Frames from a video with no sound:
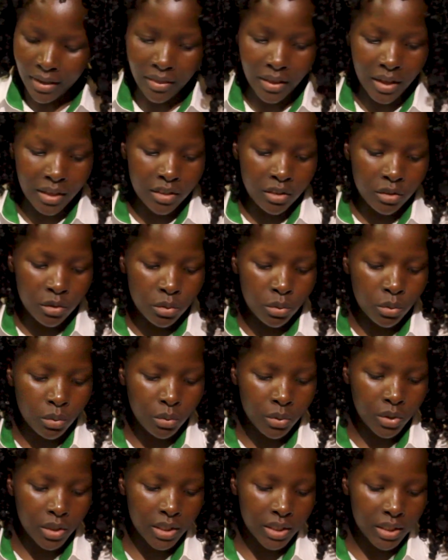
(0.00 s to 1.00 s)
32.
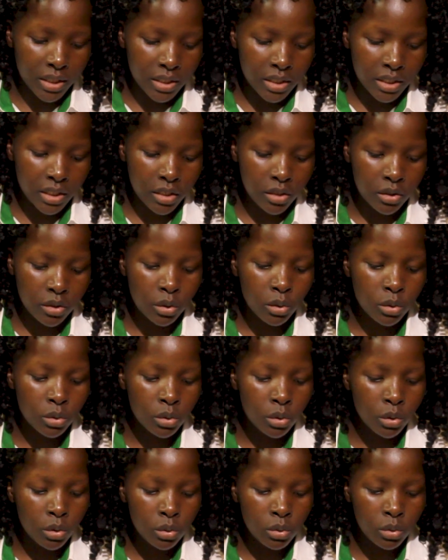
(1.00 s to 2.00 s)
It says,
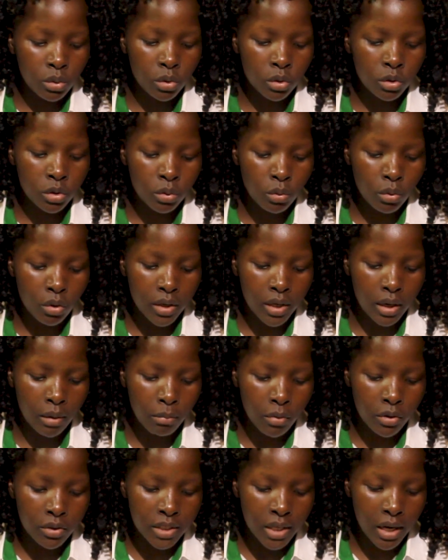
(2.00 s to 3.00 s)
"So do not worry
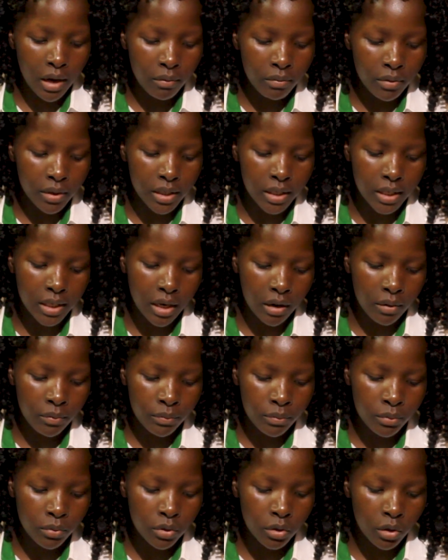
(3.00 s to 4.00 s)
about having enough
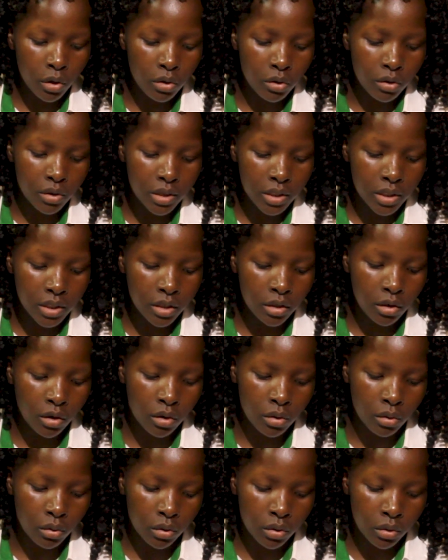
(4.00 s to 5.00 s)
food or on drink
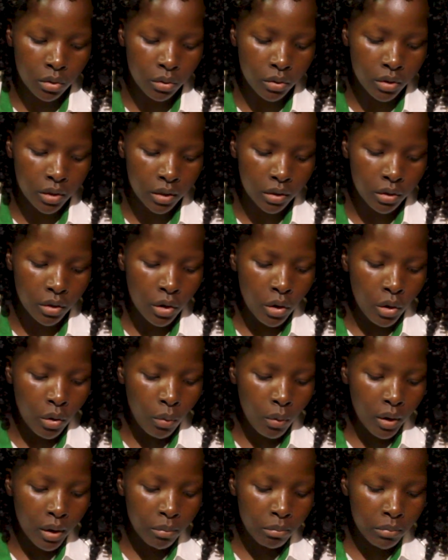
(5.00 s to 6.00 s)
or clothing.
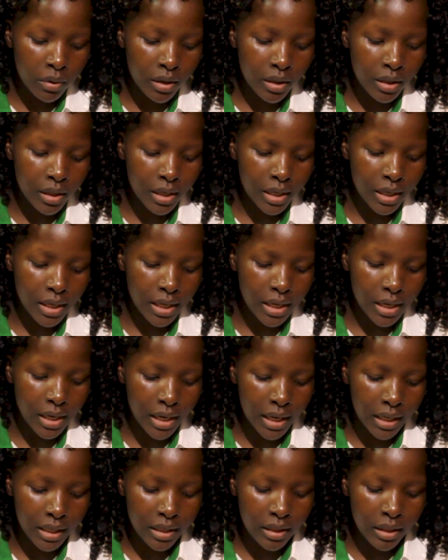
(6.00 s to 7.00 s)
Why be
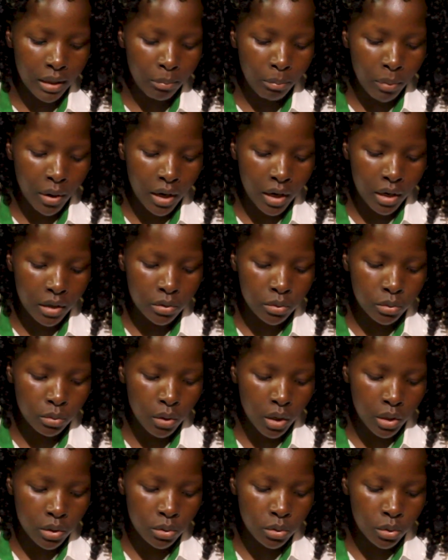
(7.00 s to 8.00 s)
like the pagans who
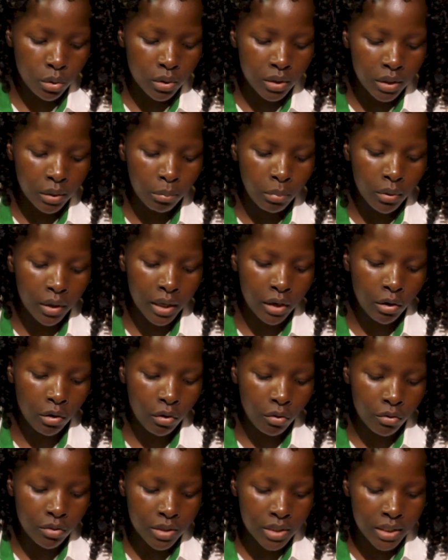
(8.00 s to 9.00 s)
are so deeply
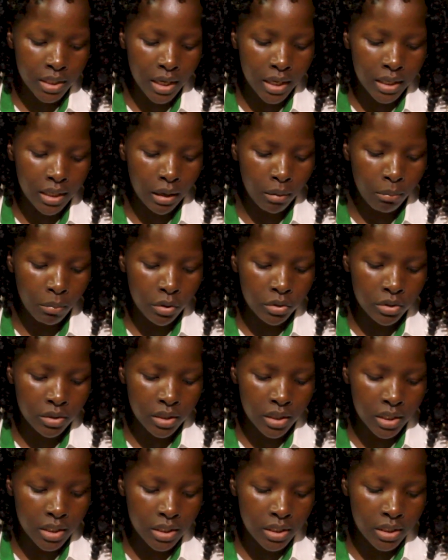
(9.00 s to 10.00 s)
concerned about
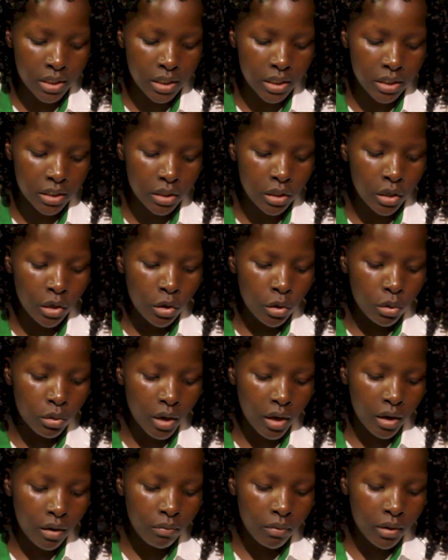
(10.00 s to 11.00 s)
these things?
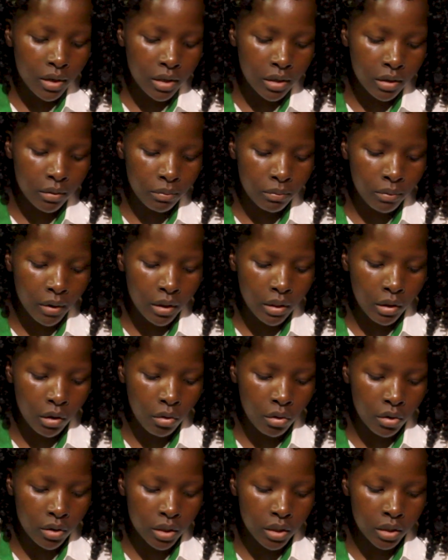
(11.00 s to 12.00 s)
Your heavenly Father
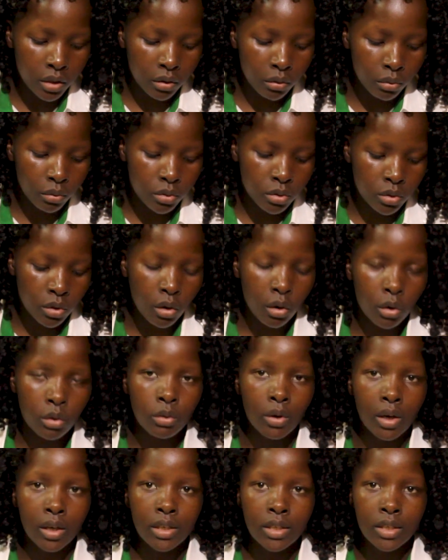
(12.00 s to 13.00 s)
already knows all
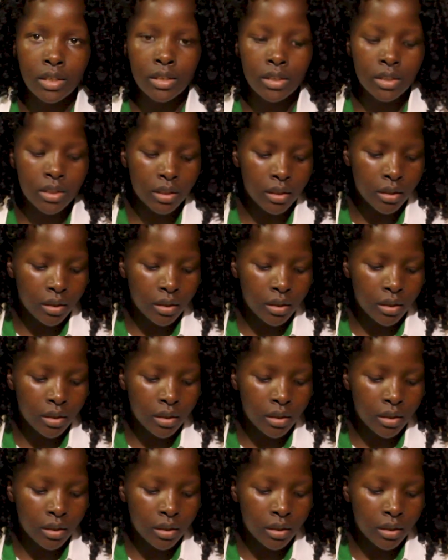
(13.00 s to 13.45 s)
your needs.